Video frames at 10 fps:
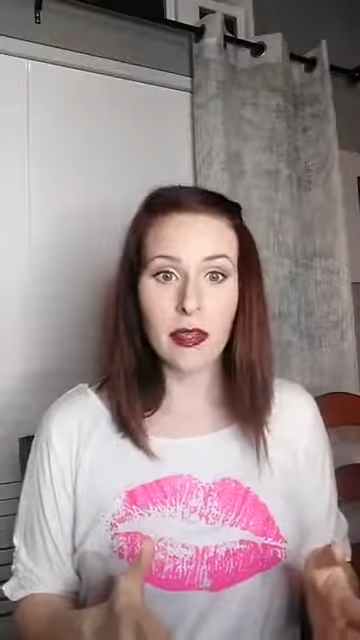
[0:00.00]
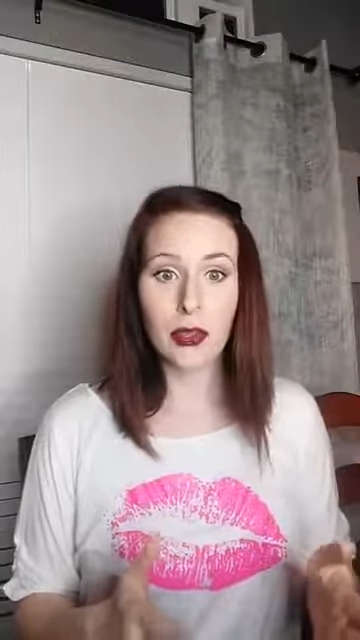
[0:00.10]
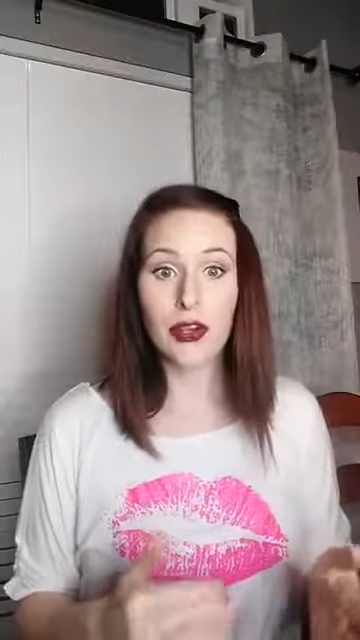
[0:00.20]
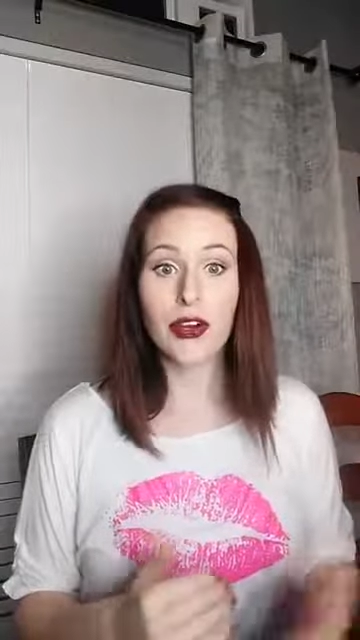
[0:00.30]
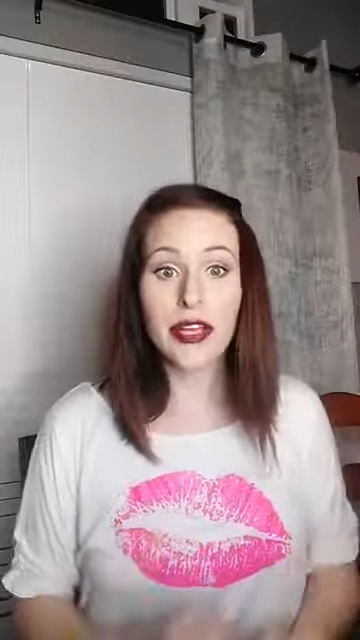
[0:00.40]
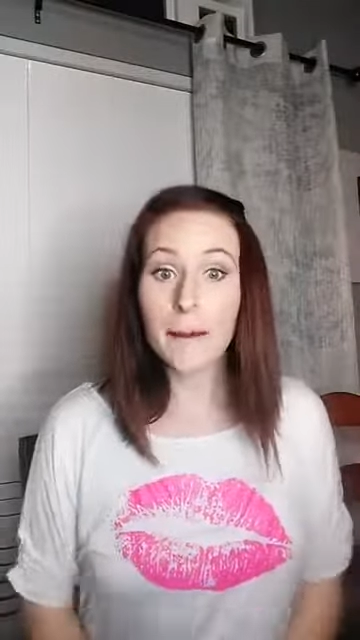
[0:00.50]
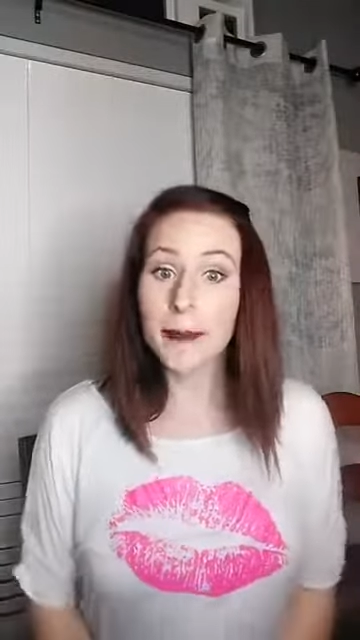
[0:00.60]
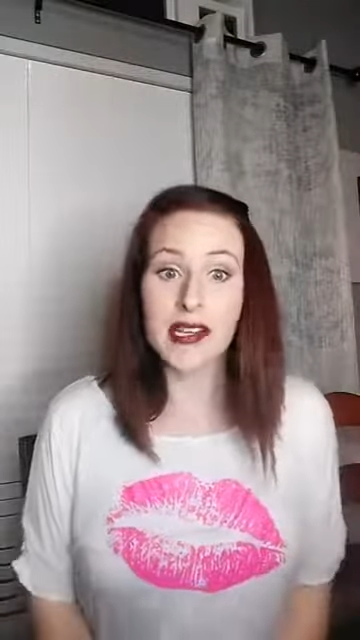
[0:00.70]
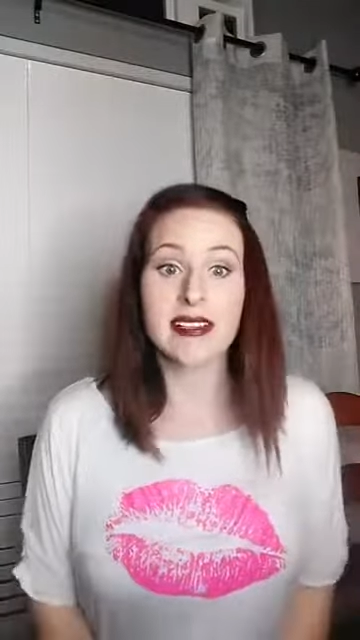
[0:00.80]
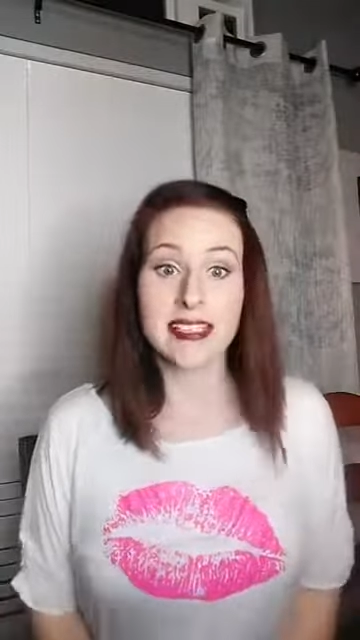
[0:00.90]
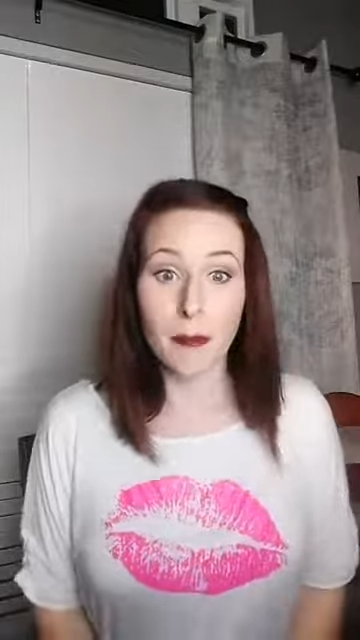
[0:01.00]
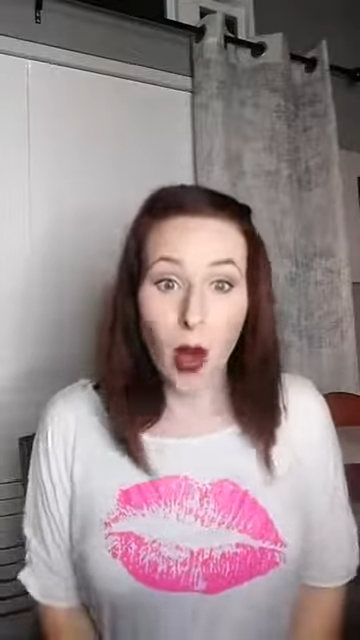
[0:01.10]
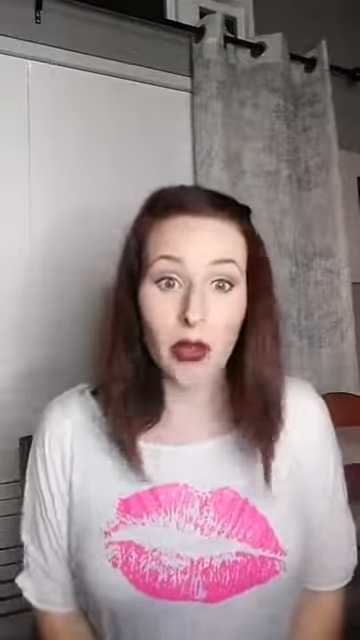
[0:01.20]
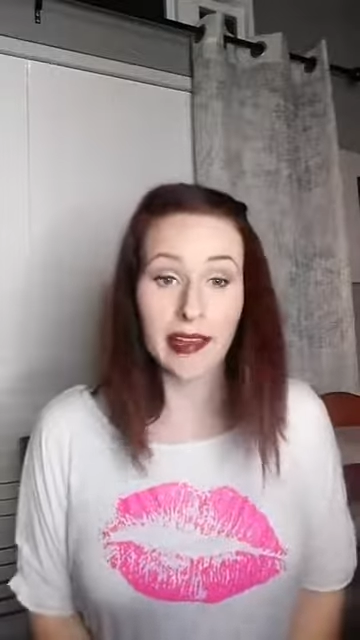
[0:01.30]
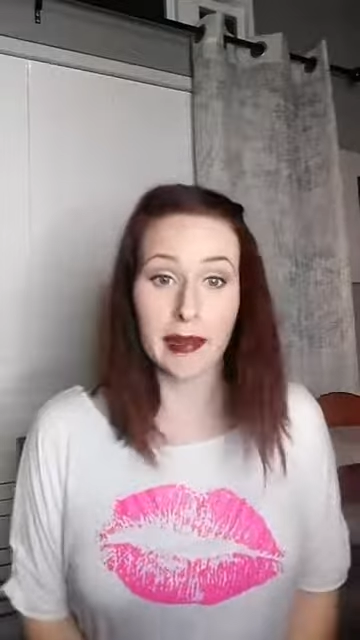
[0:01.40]
you're going to book some
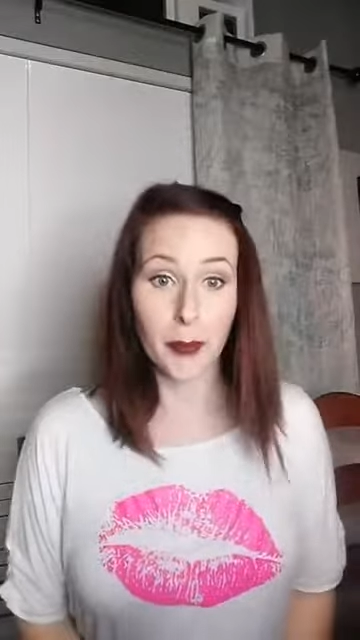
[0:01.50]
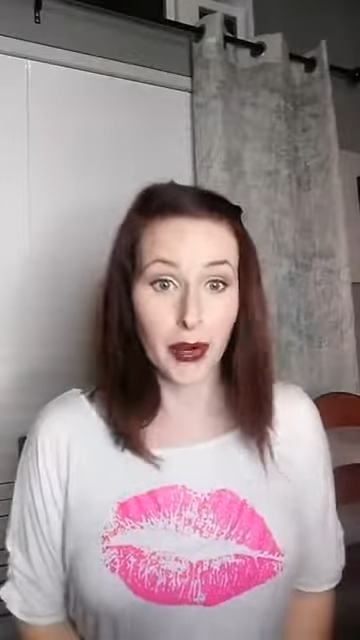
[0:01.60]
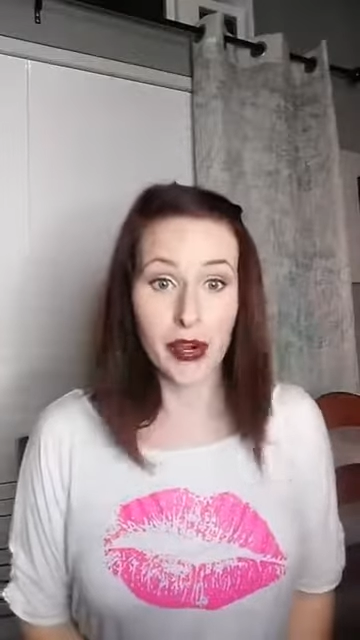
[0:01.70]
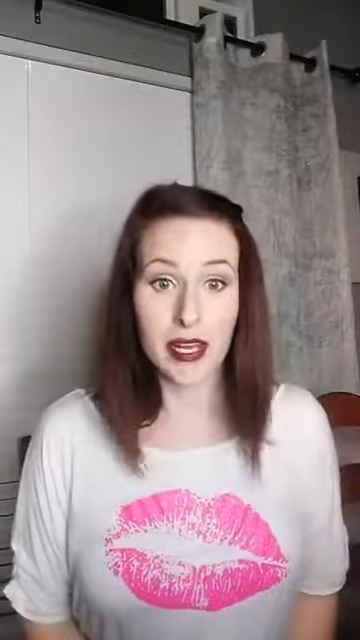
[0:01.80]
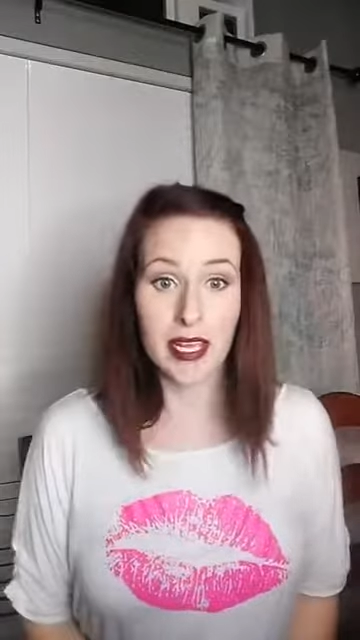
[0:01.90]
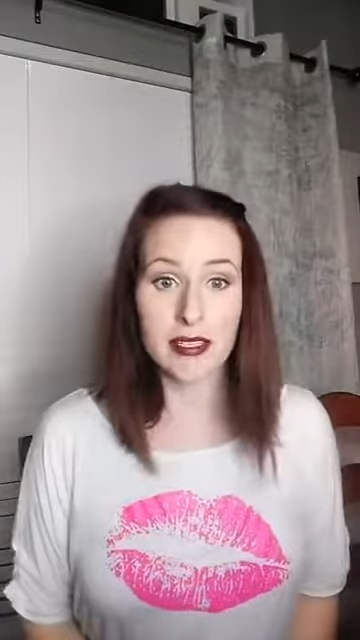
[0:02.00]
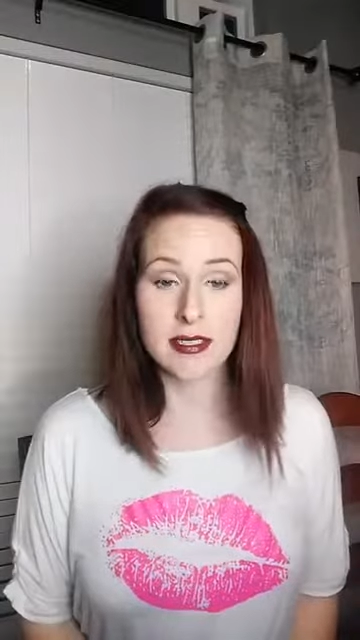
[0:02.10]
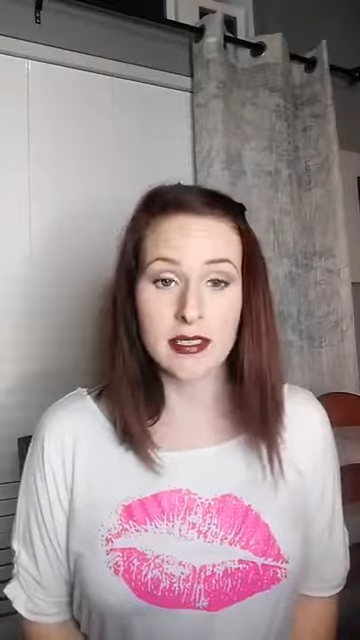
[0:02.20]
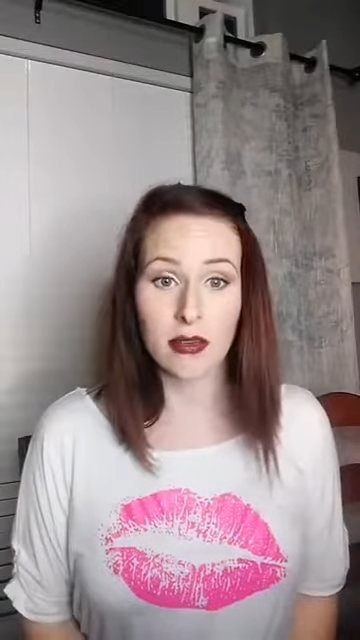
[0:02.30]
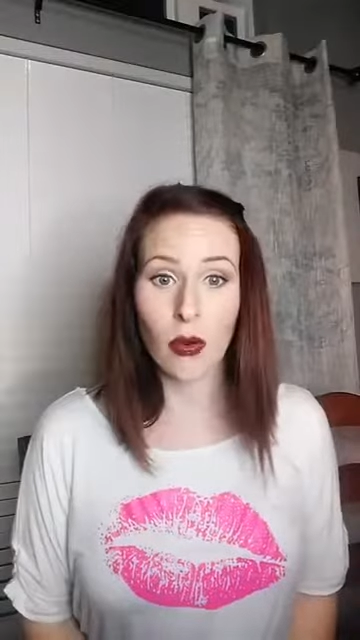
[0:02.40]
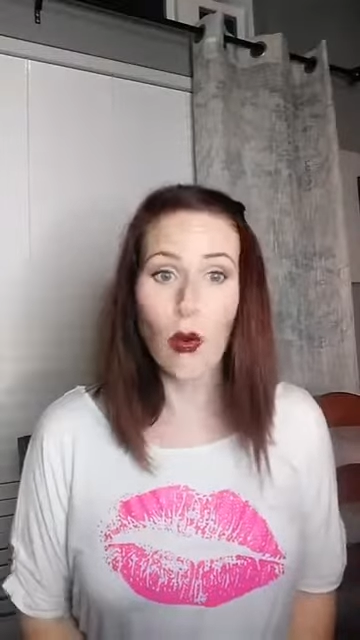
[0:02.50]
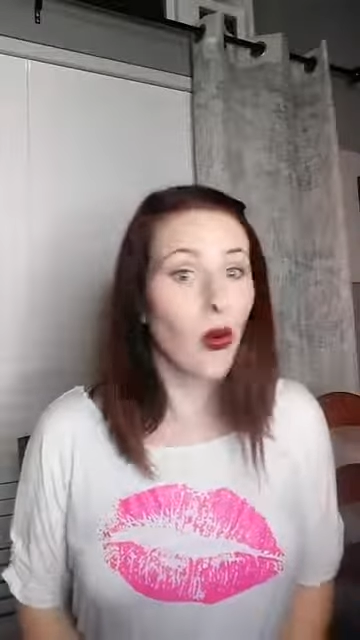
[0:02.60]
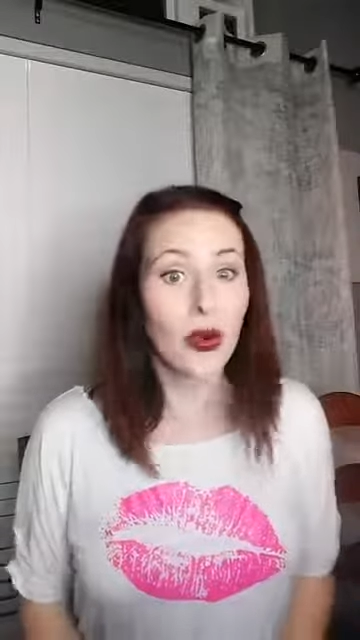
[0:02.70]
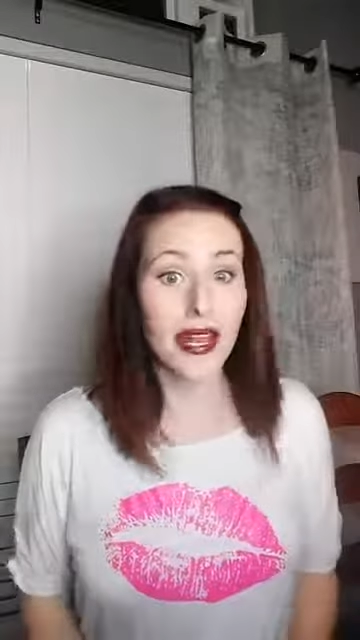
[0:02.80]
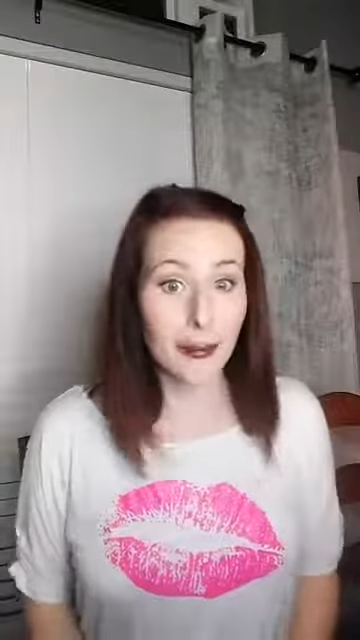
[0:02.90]
online parties
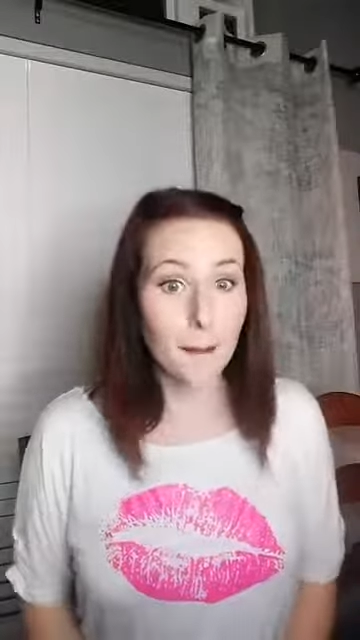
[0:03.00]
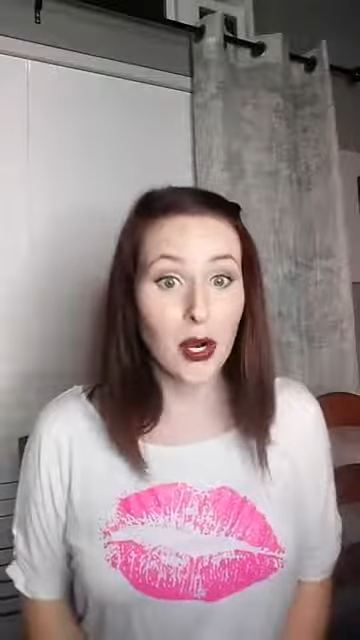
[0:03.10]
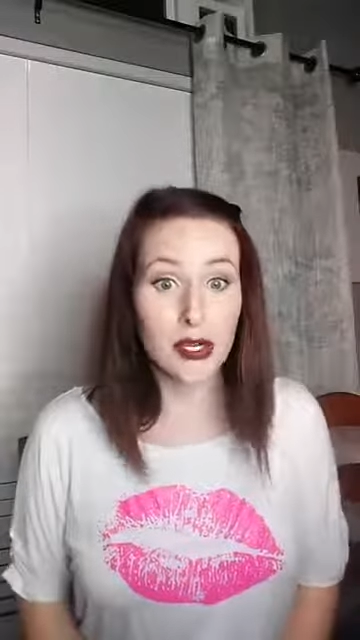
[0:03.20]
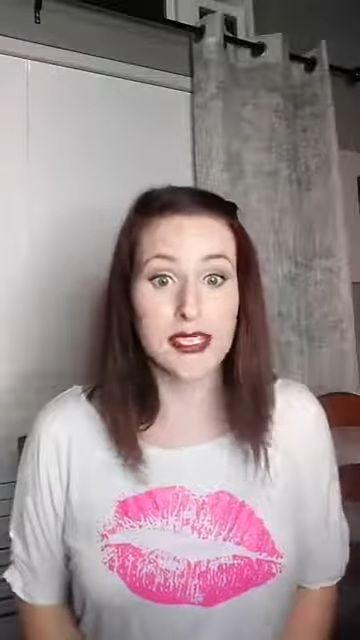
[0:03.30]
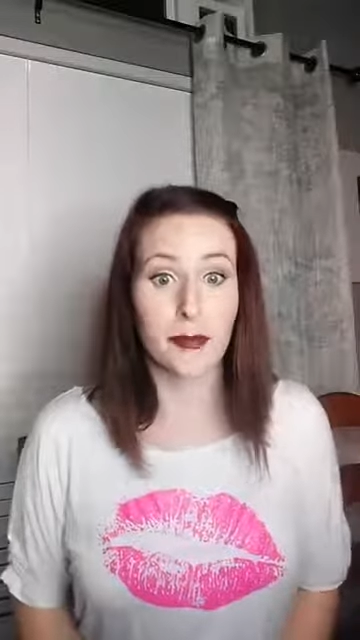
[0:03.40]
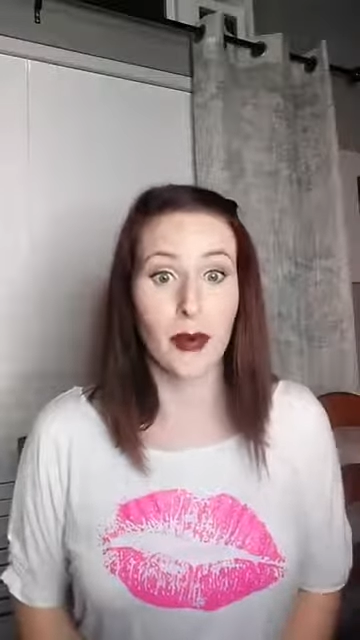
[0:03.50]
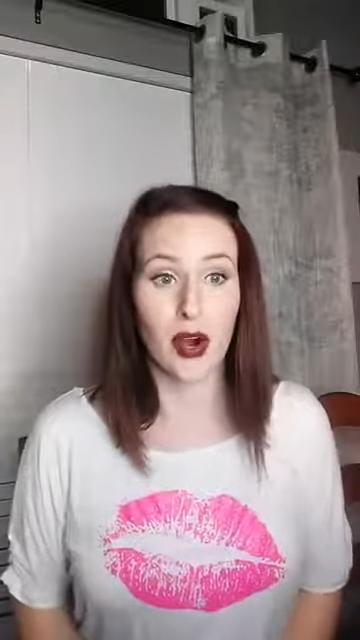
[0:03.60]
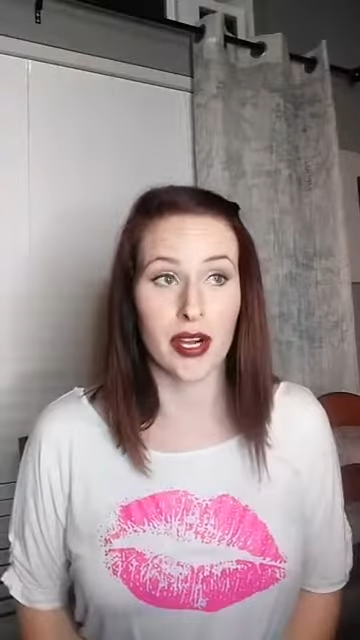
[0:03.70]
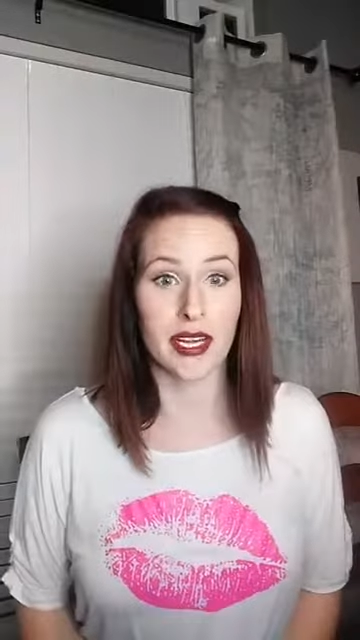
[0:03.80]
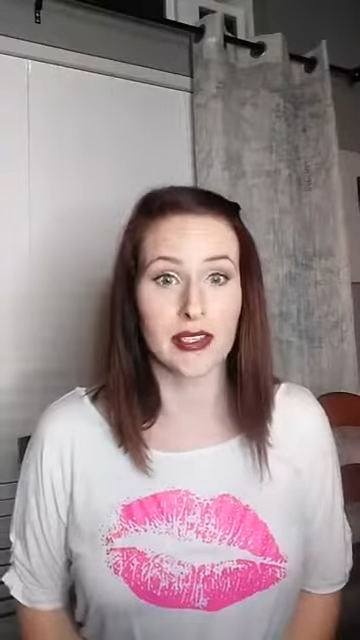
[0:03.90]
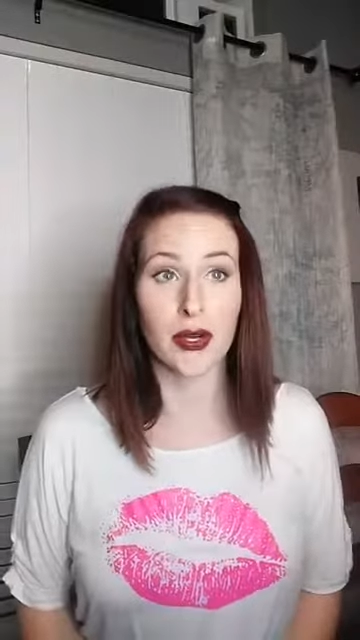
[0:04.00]
or in-person parties,